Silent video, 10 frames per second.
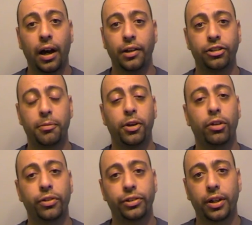Send me your
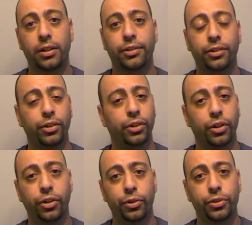results, your
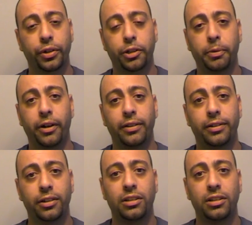user experiences.